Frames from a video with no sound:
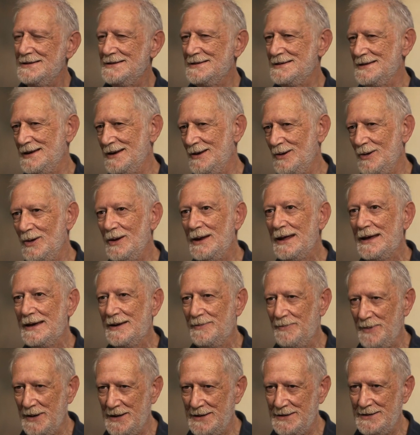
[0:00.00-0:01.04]
it's a
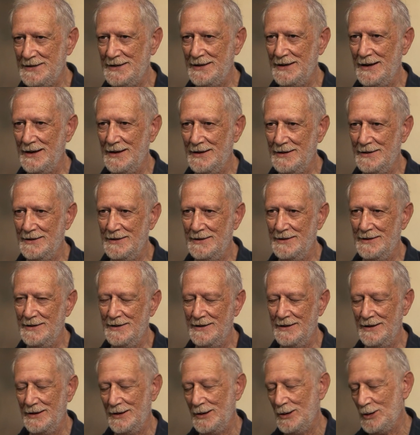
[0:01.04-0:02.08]
unique painting and
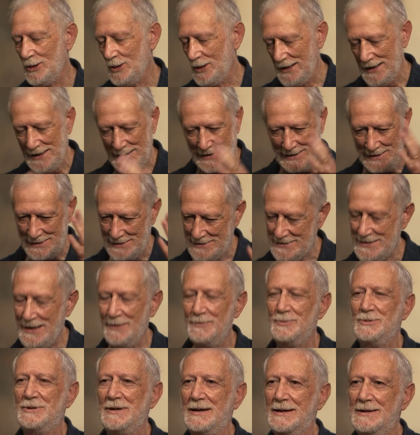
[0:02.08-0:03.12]
a unique
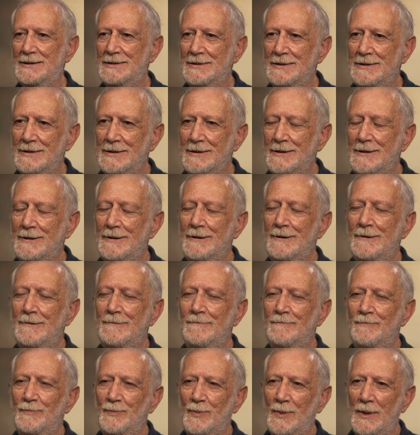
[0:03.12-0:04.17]
subject.
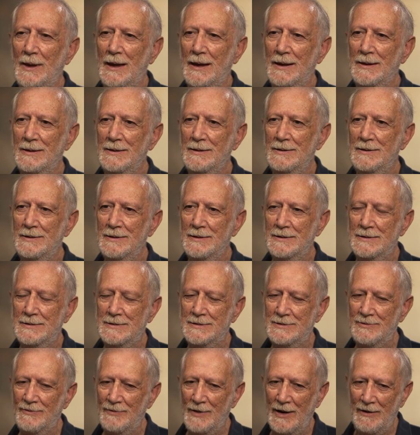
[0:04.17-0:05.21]
And
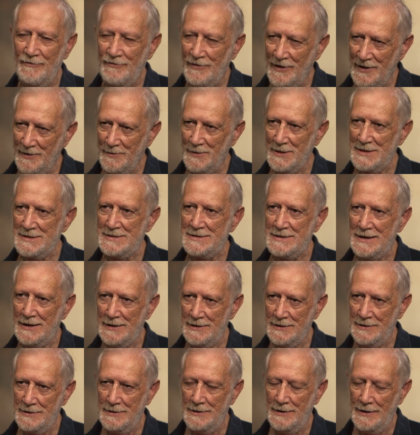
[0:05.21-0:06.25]
it's very famous,
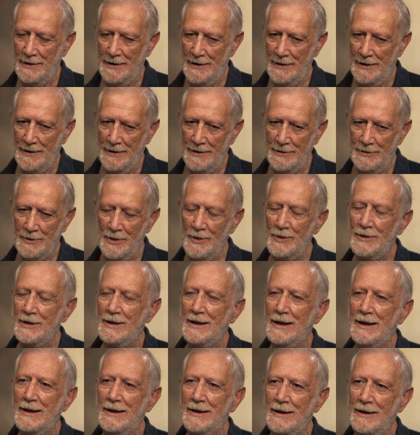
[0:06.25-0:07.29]
and I don't
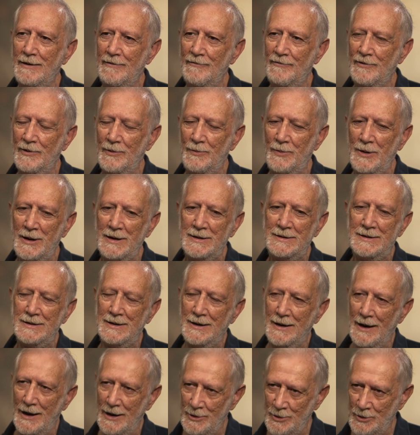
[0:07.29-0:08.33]
think every
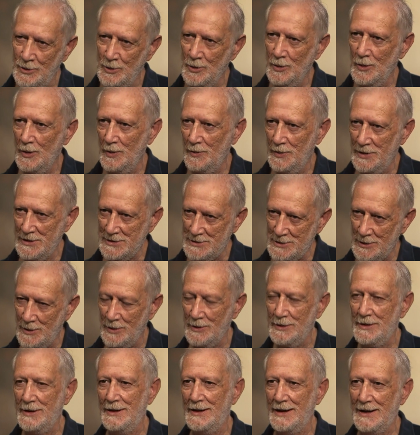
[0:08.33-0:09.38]
painting I do will be
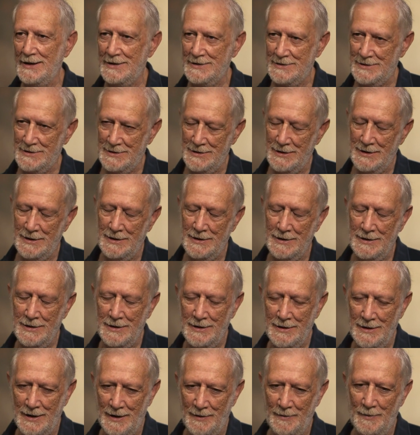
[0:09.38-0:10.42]
sold in that
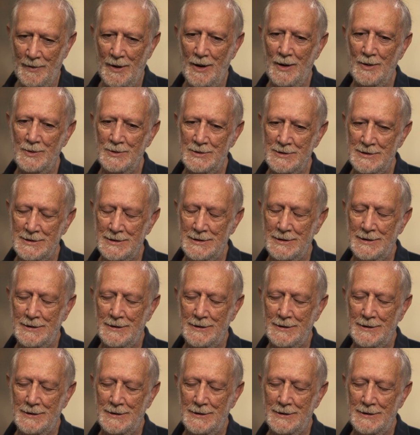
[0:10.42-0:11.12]
amount.